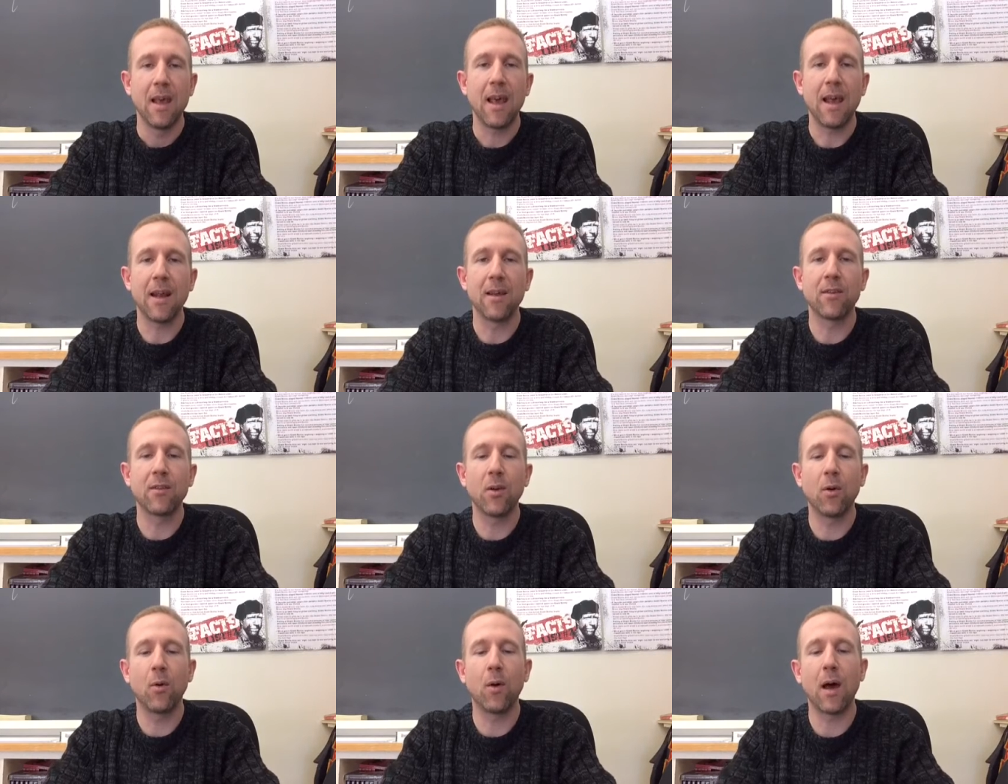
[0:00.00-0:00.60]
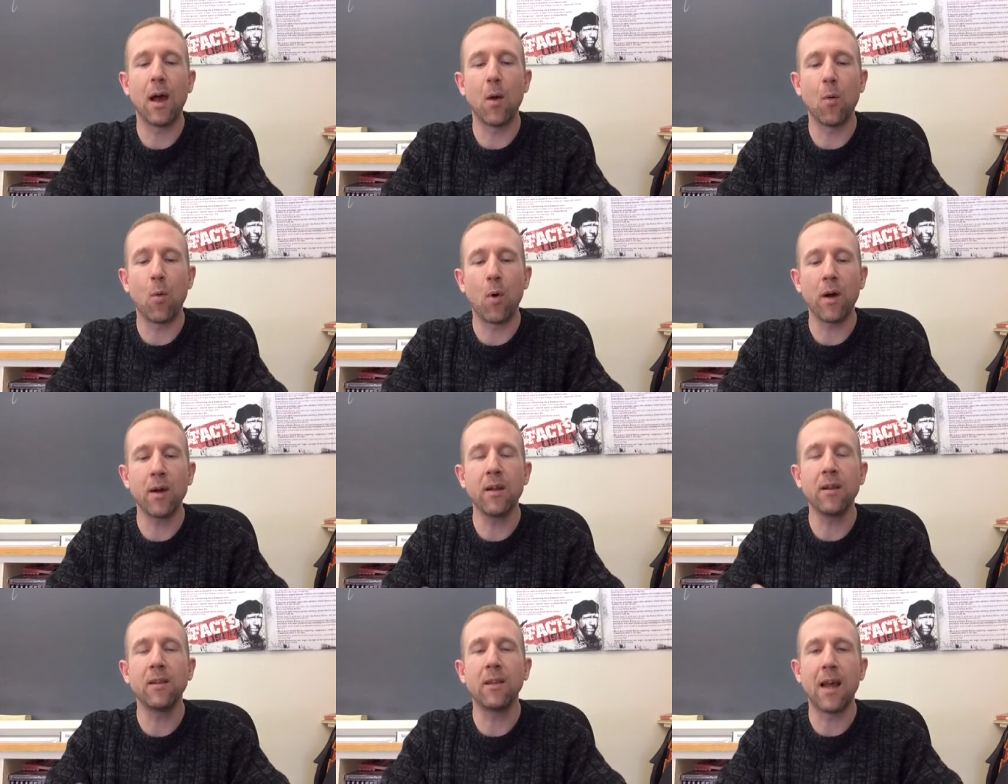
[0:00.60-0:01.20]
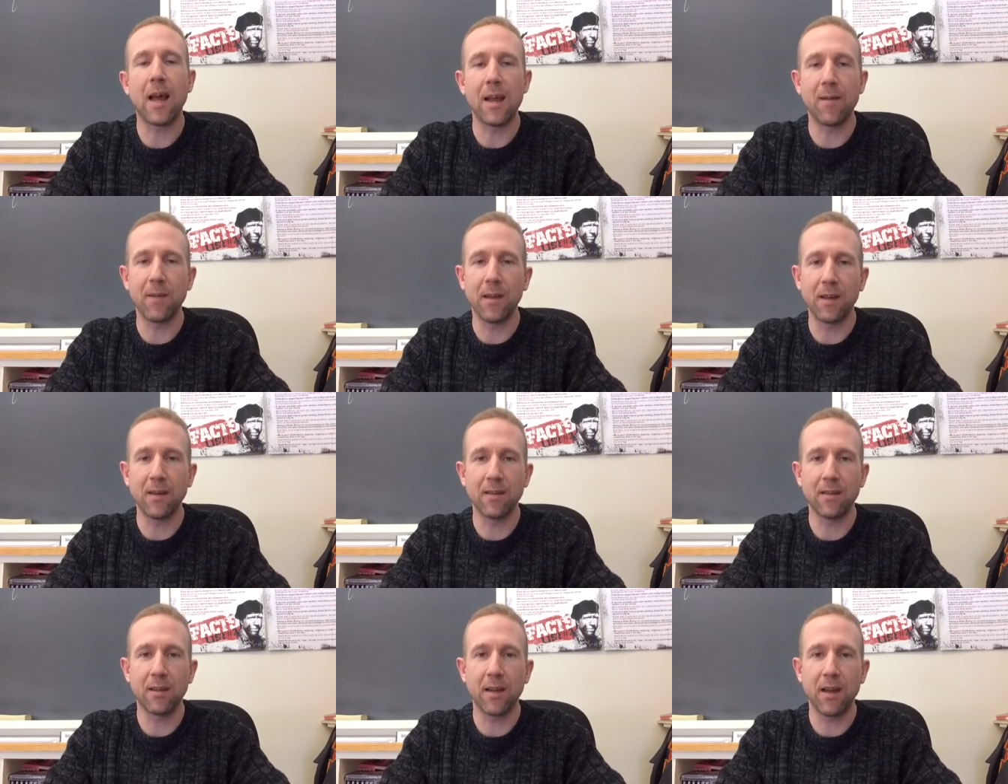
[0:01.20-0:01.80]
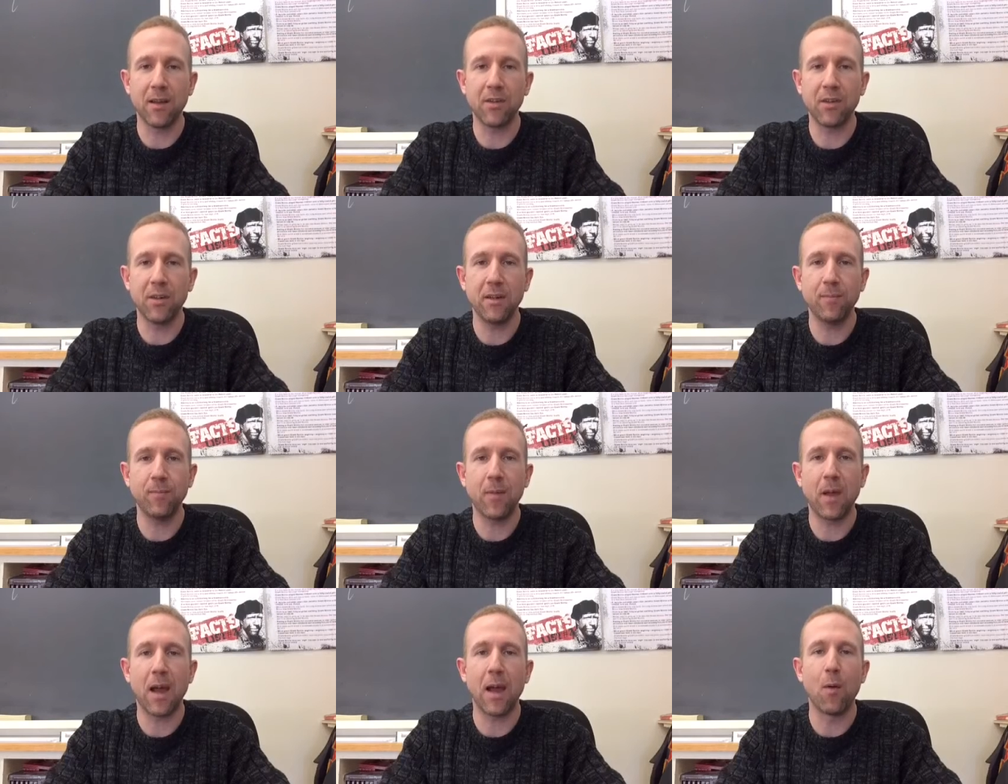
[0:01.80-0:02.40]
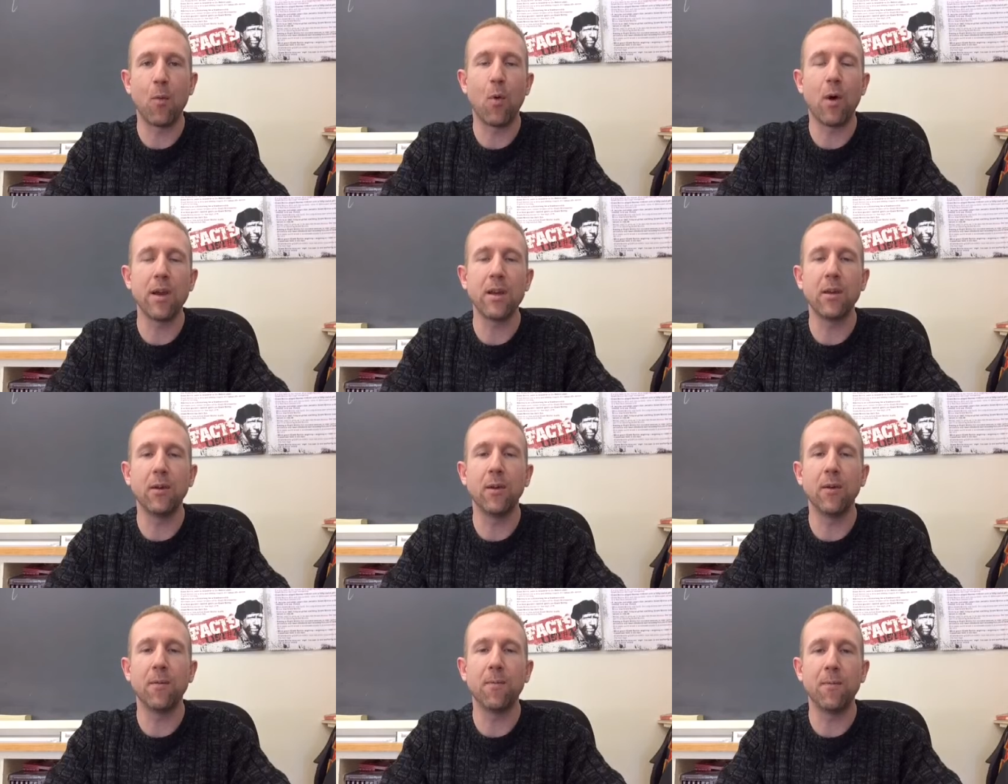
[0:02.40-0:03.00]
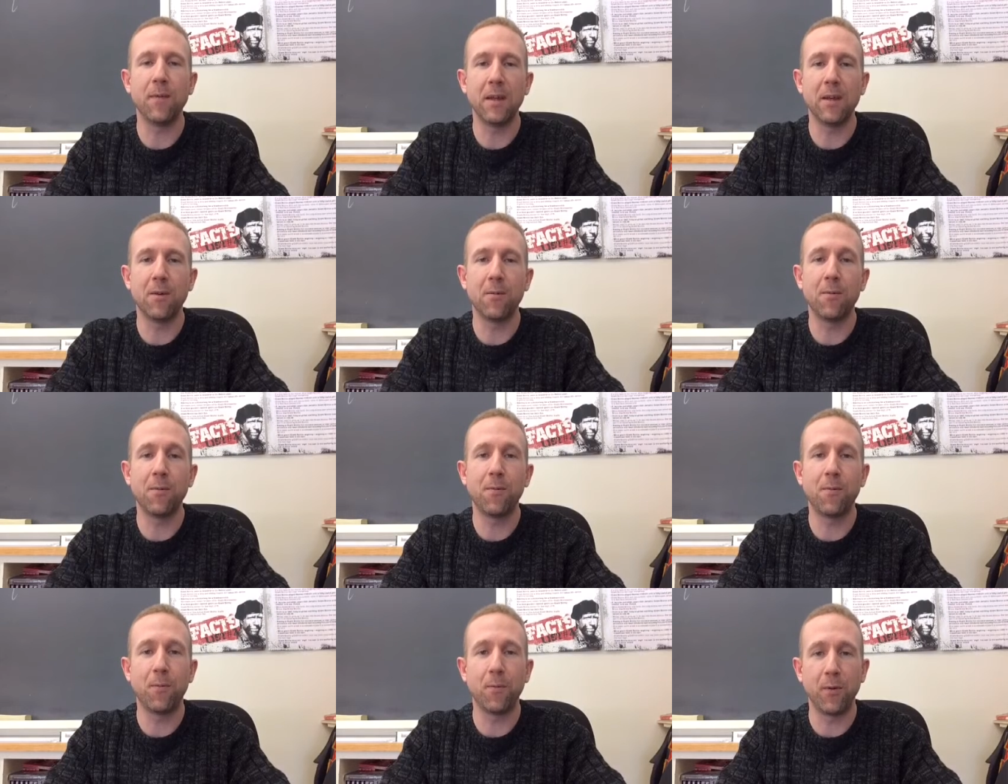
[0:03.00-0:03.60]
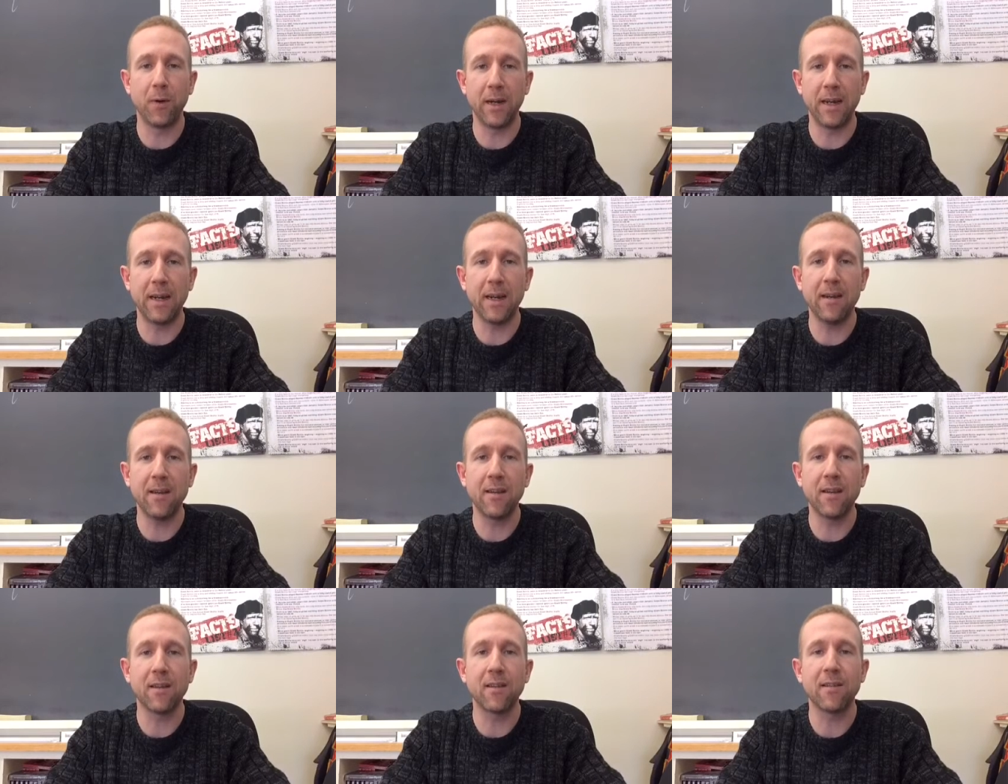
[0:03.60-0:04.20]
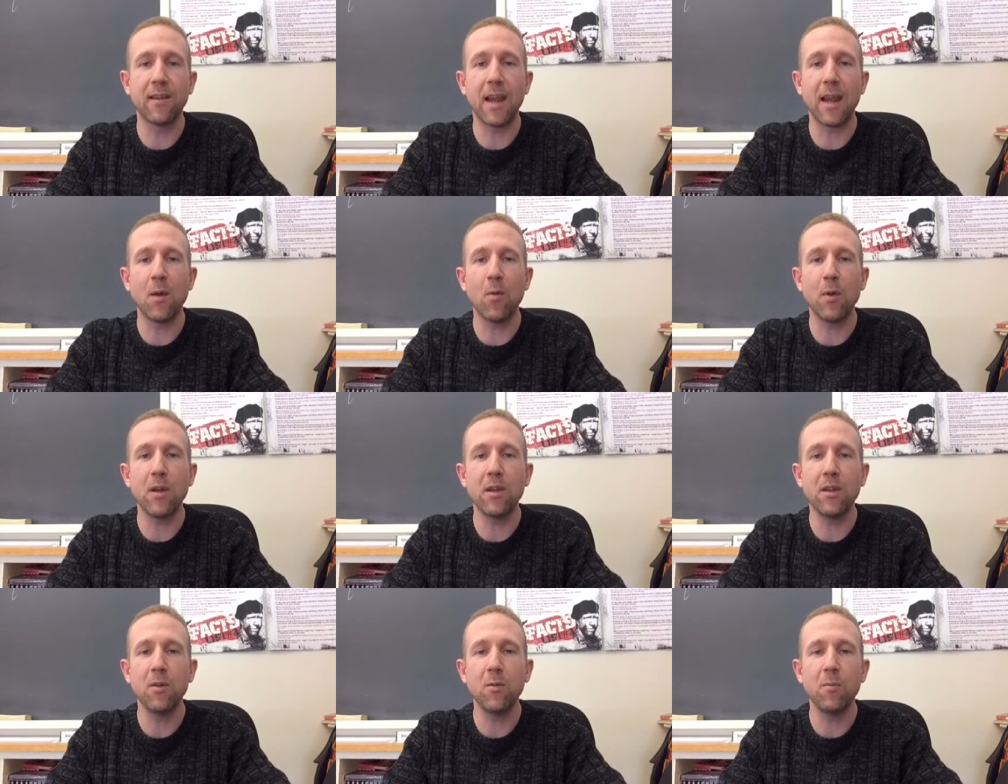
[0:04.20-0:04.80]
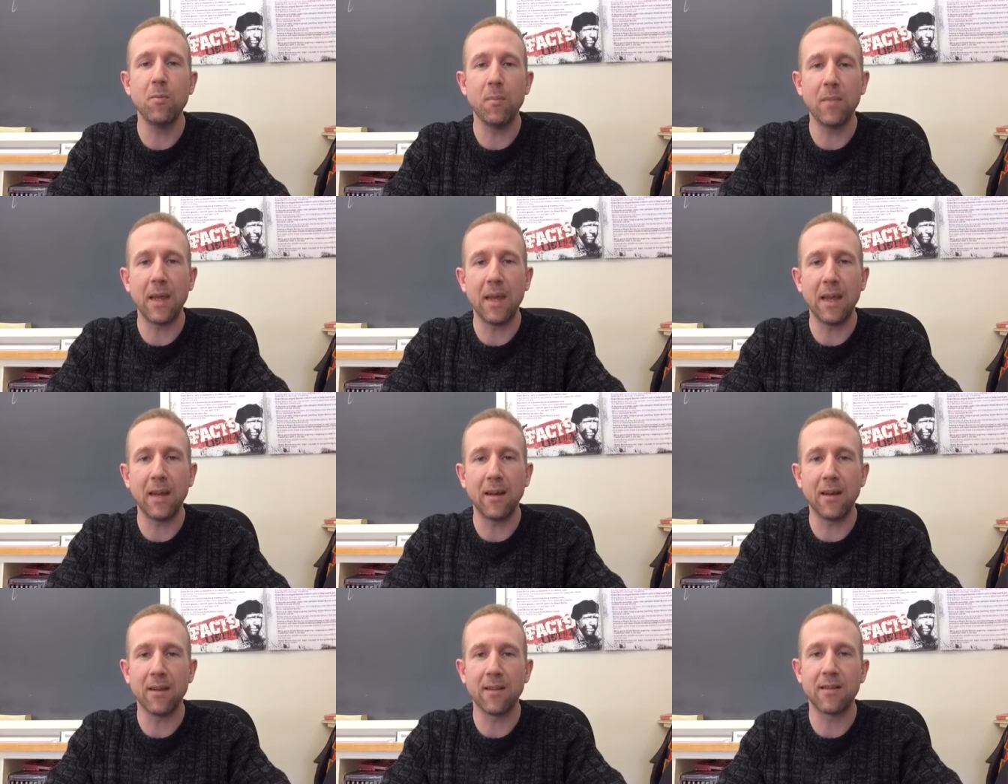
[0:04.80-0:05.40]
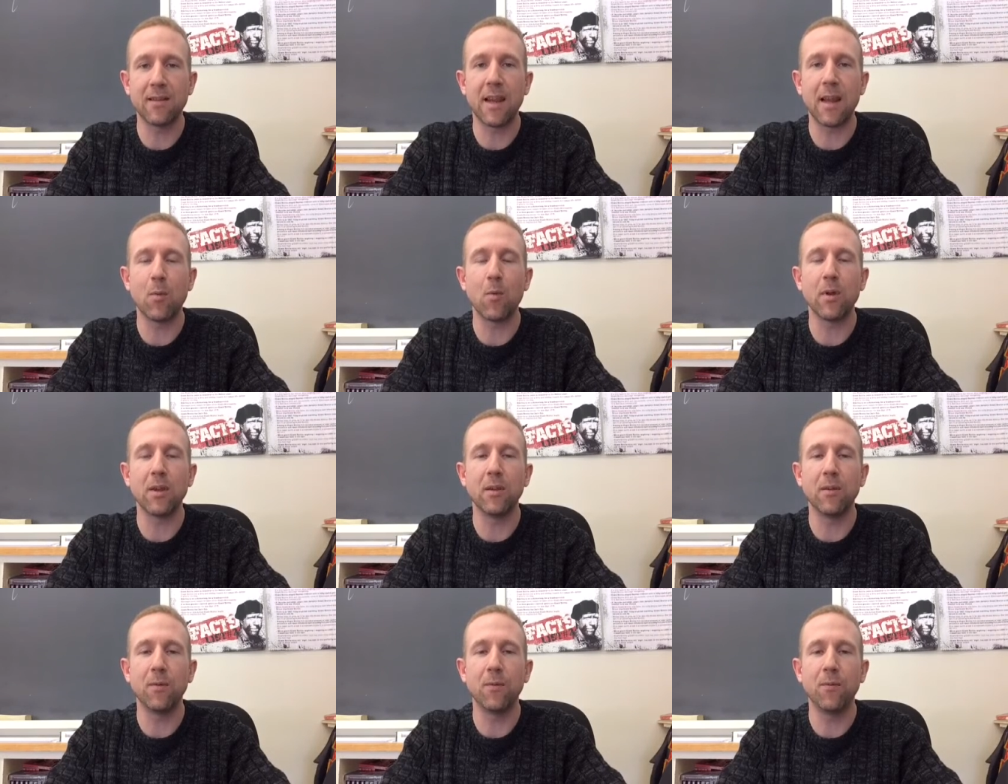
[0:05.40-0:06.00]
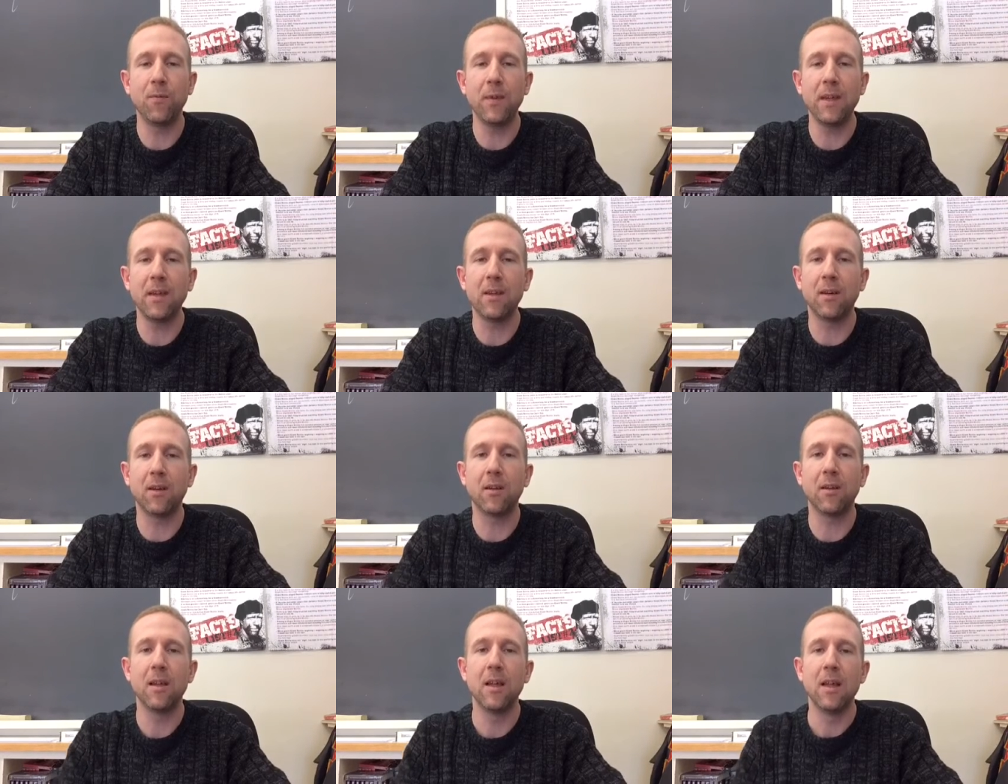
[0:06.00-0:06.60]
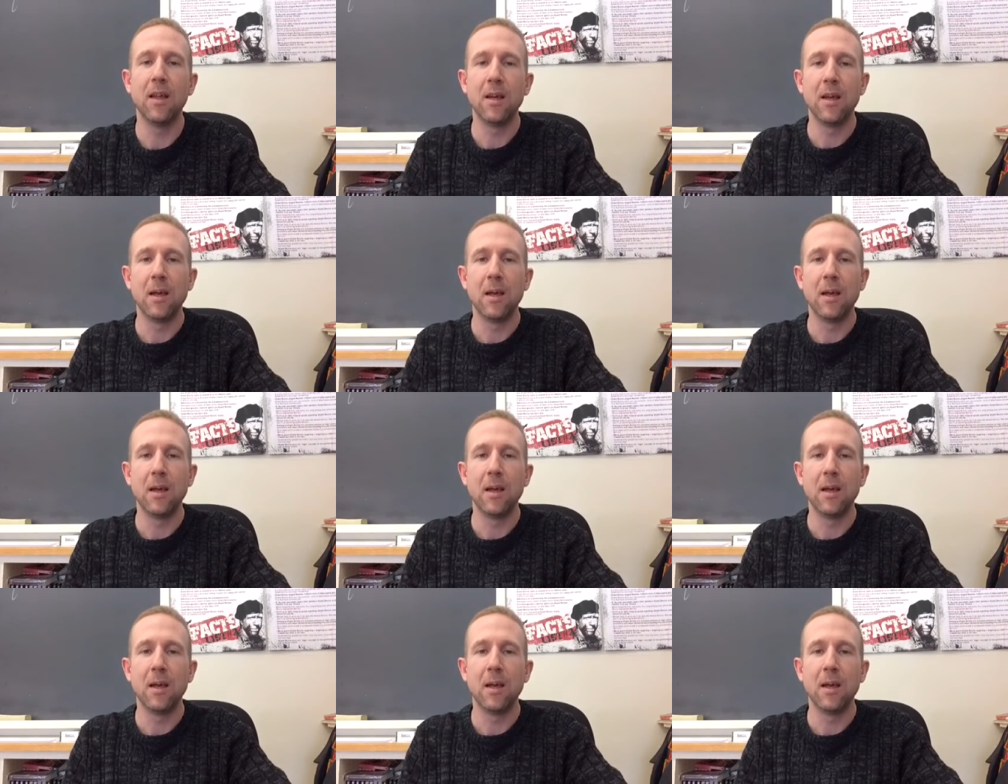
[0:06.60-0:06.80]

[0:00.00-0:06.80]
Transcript: And so I want a lively discussion. I want you to feel free to say what you mean and say what you feel.